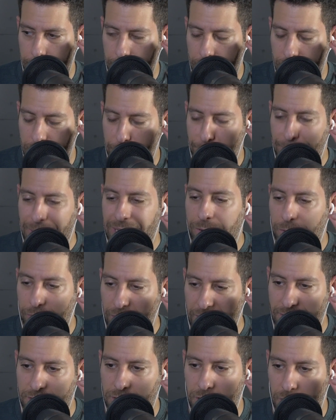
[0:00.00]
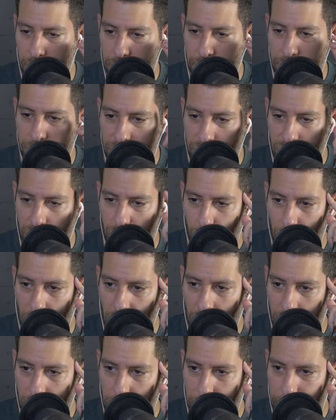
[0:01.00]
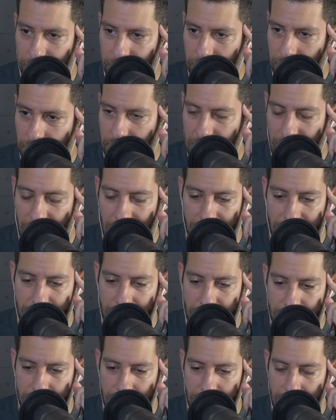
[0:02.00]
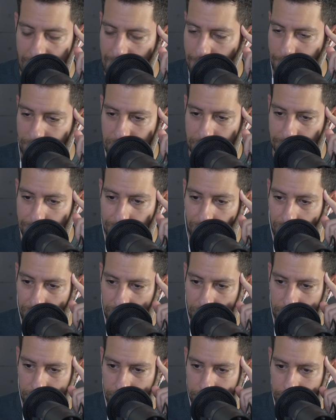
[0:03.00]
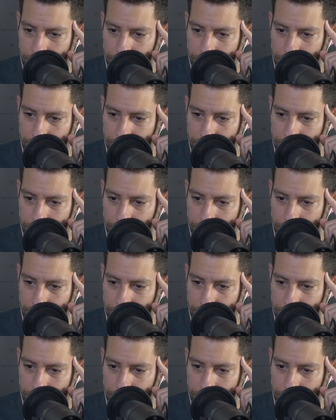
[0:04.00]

the pill that's hard to swallow, but god damn, it's important.